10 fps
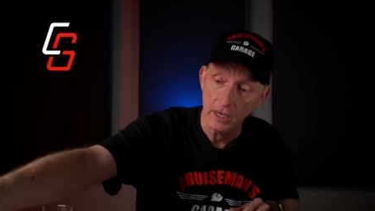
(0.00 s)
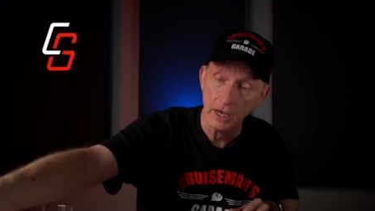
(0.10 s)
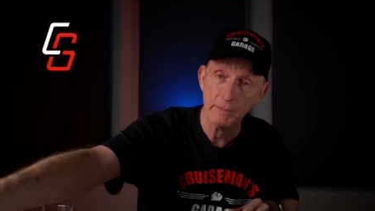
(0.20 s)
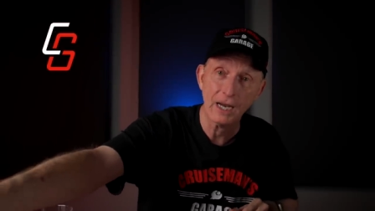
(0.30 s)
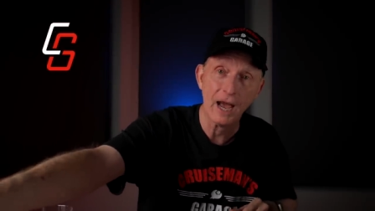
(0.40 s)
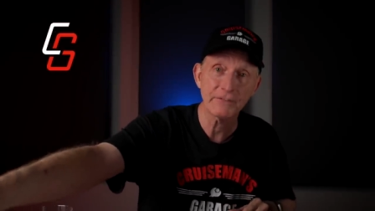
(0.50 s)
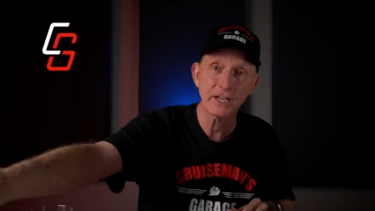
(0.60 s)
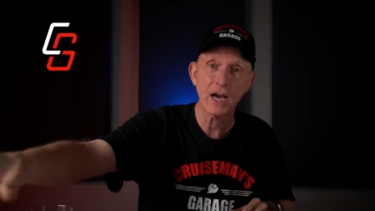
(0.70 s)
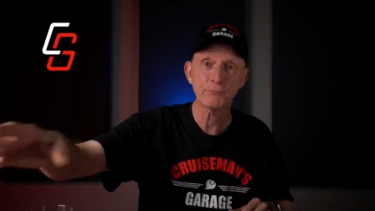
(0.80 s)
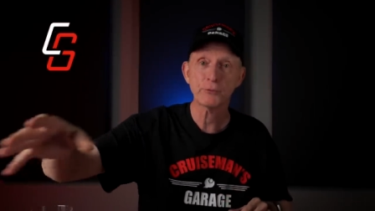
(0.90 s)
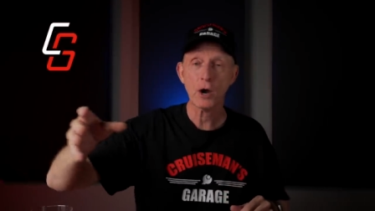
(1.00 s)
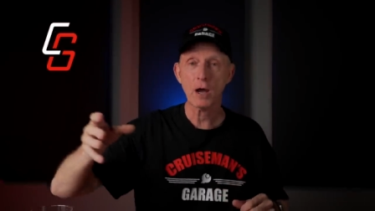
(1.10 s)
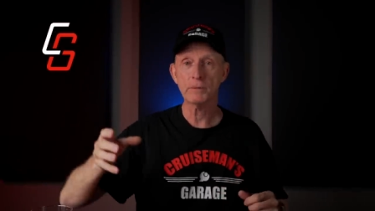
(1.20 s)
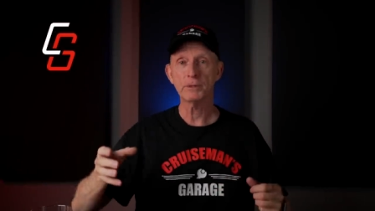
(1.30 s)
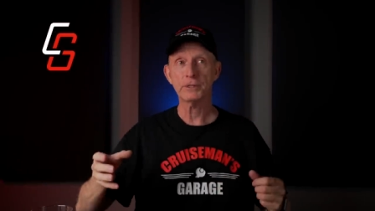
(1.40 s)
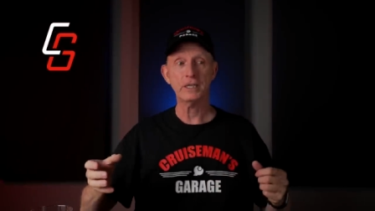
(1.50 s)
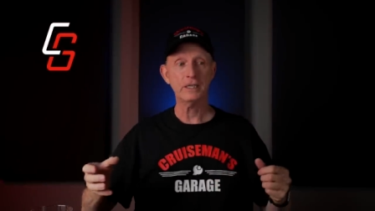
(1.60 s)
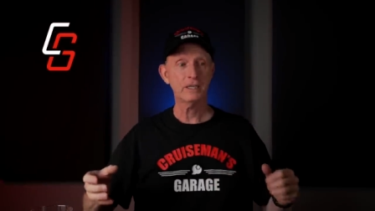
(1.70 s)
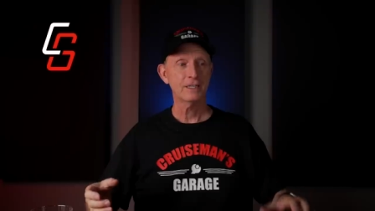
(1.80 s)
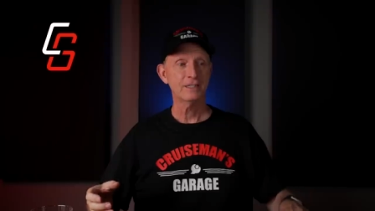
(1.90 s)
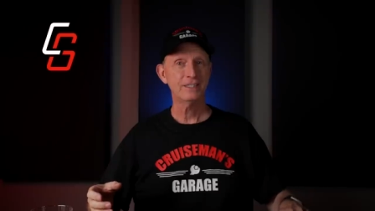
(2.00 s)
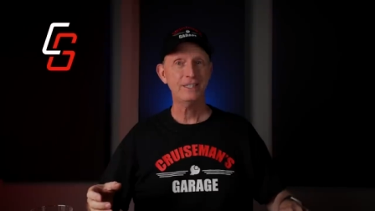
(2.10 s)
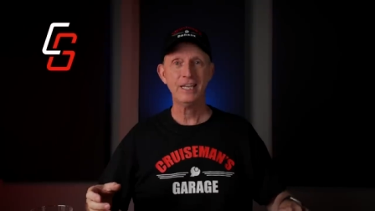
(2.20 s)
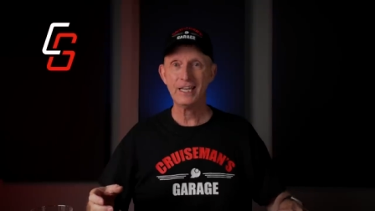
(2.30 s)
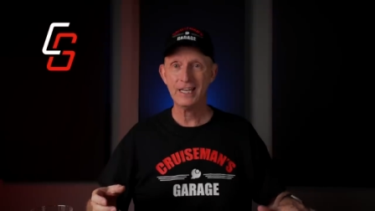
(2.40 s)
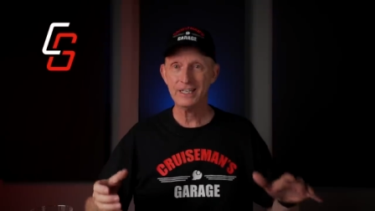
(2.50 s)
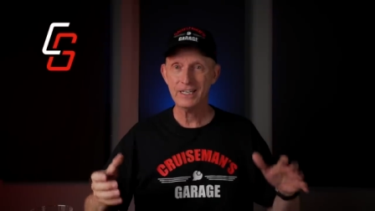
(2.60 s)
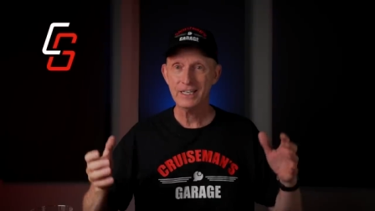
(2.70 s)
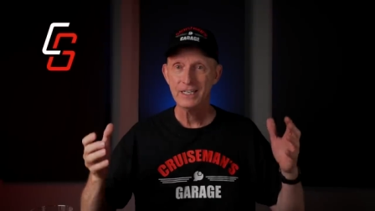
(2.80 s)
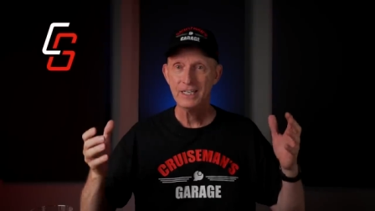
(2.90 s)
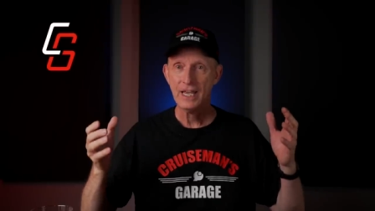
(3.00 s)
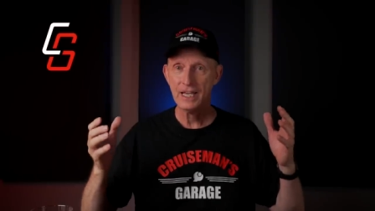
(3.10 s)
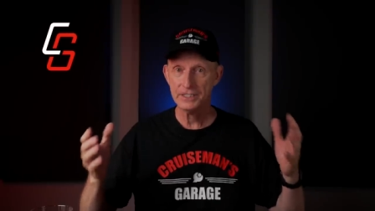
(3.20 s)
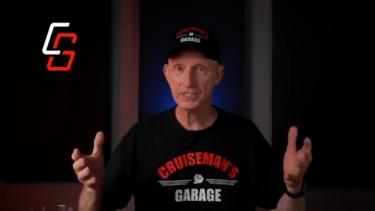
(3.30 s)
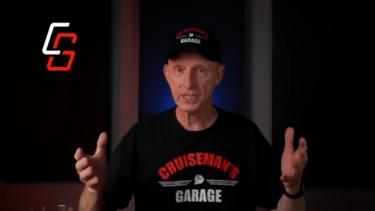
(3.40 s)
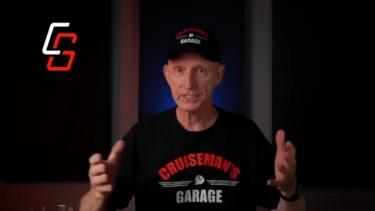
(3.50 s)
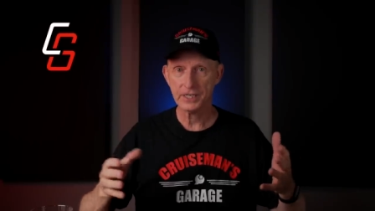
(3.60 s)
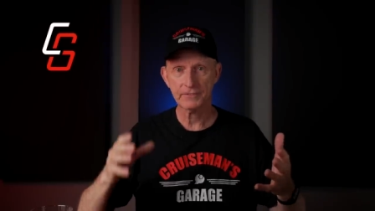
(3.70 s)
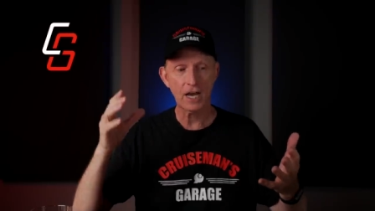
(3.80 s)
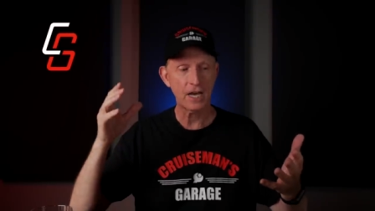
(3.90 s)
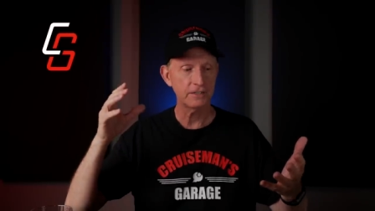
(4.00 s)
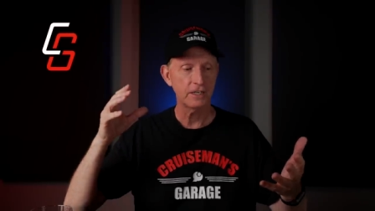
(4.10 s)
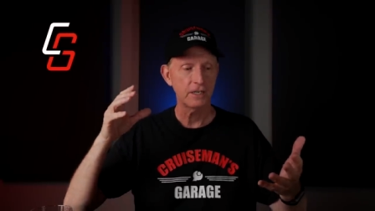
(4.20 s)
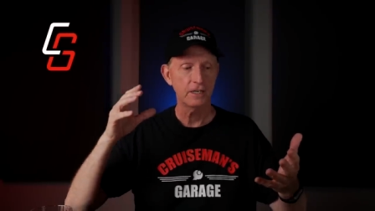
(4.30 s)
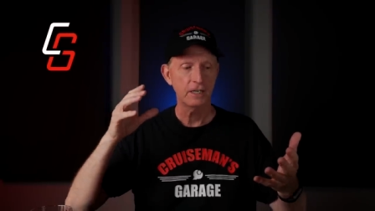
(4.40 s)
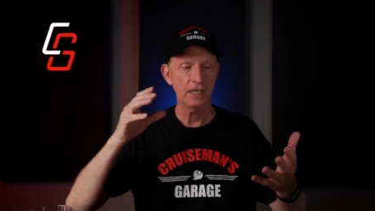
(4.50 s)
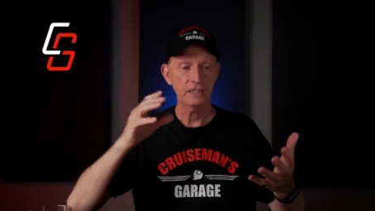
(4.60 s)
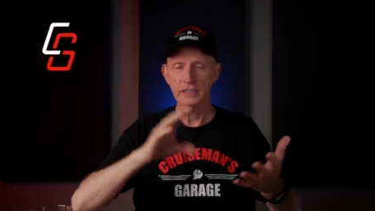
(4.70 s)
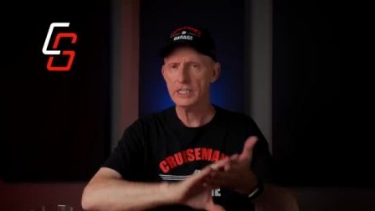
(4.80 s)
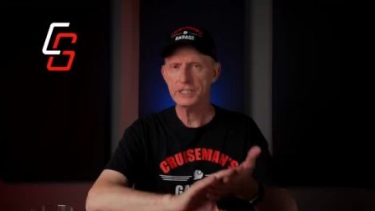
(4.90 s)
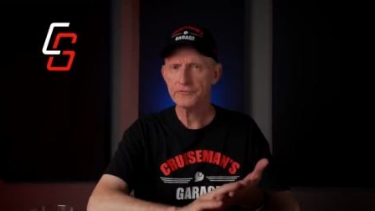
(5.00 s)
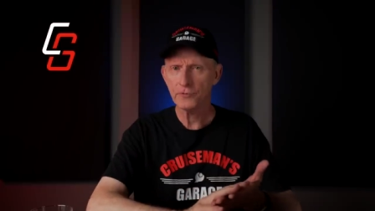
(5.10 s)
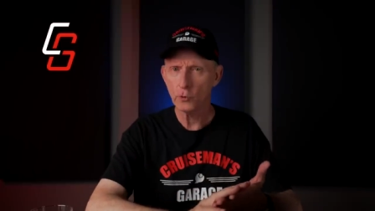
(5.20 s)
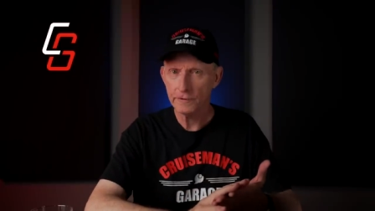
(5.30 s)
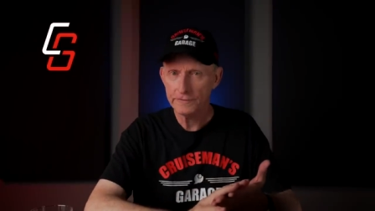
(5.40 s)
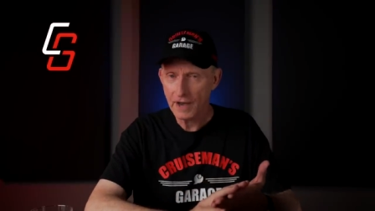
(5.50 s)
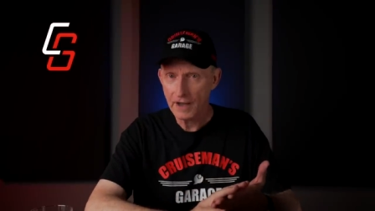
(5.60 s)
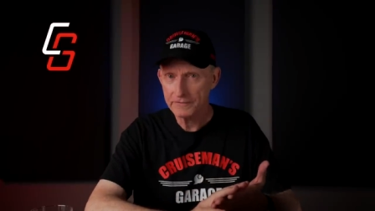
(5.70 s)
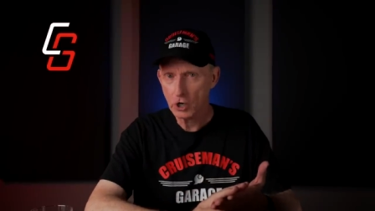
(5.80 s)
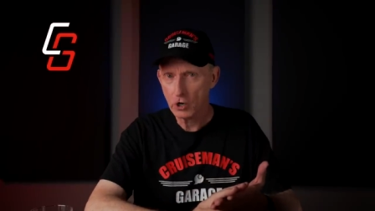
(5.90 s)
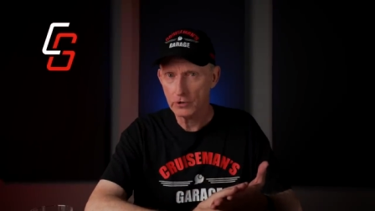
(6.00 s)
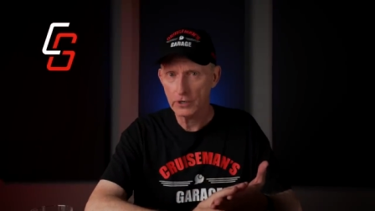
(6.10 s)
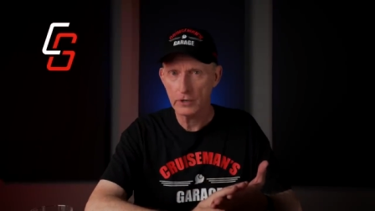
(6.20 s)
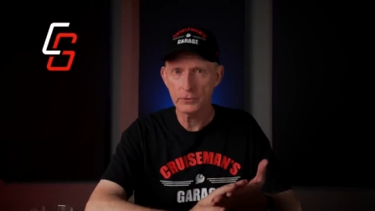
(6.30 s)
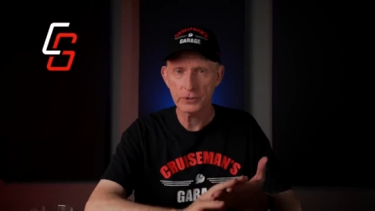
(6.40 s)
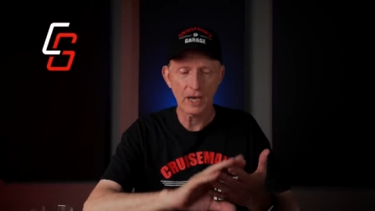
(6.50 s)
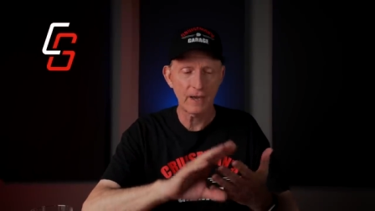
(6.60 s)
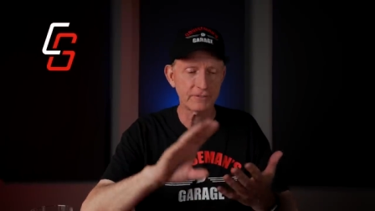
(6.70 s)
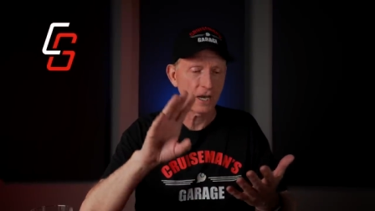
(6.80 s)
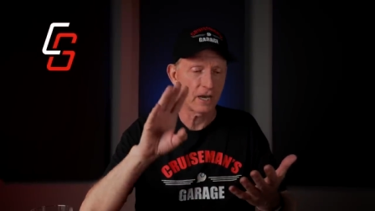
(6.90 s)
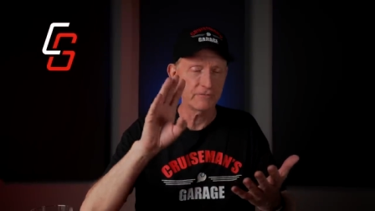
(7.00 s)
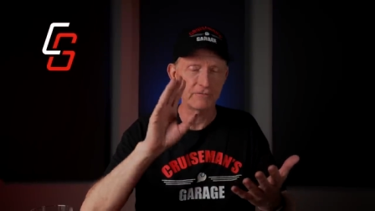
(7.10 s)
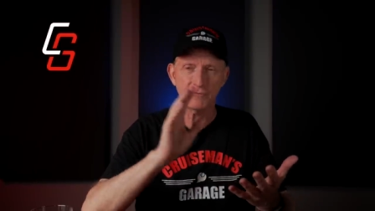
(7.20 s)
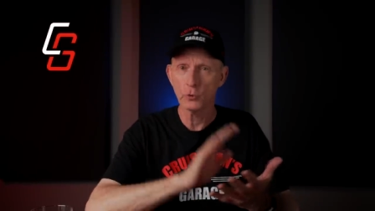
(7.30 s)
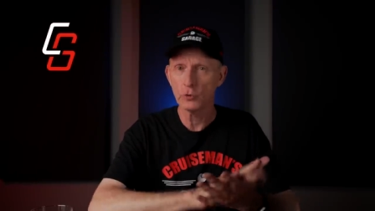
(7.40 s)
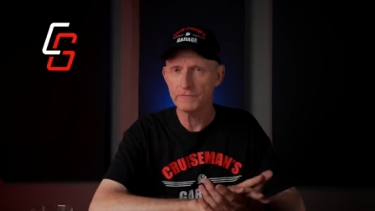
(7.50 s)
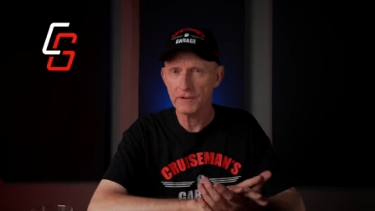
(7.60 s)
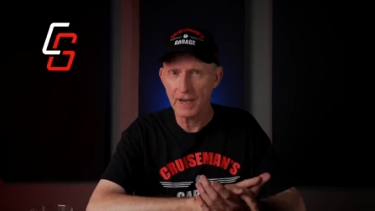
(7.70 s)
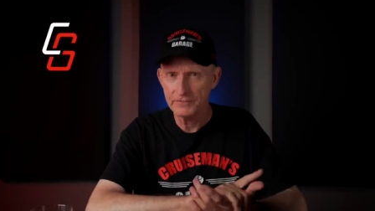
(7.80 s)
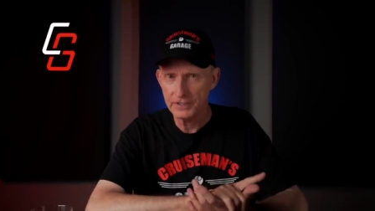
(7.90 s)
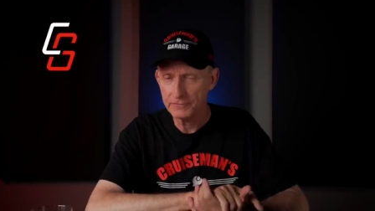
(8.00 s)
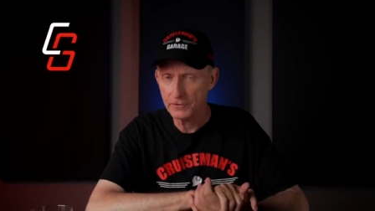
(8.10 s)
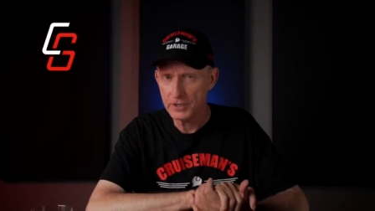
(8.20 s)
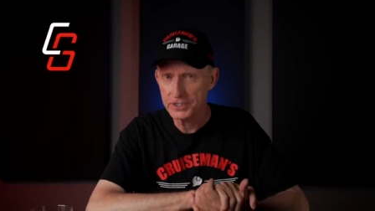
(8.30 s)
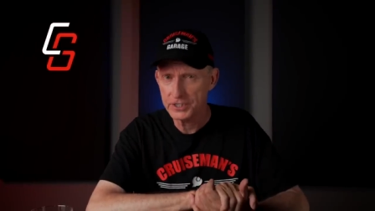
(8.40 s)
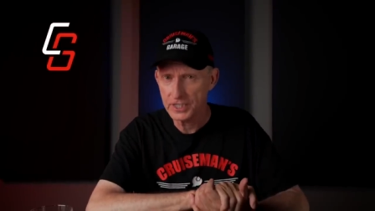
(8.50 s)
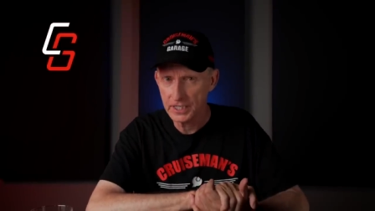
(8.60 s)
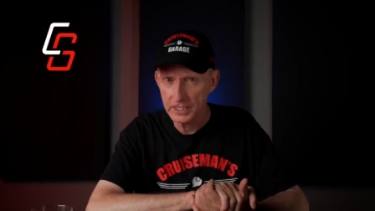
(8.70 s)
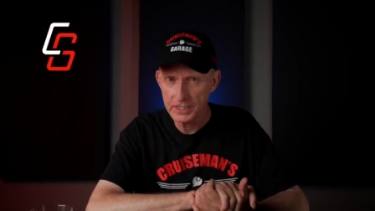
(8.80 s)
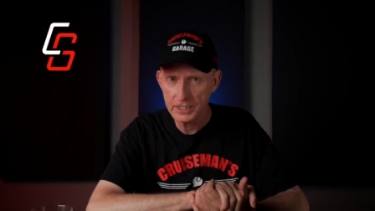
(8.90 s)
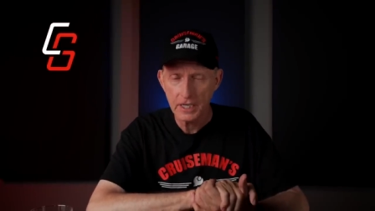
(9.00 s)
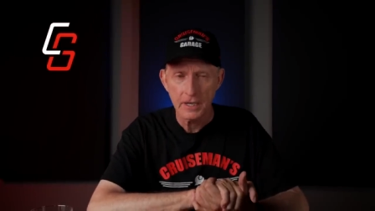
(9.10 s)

I mean, I've got probably 10 headsets. I've got at least four or five Cardos. I've got four or five different Senas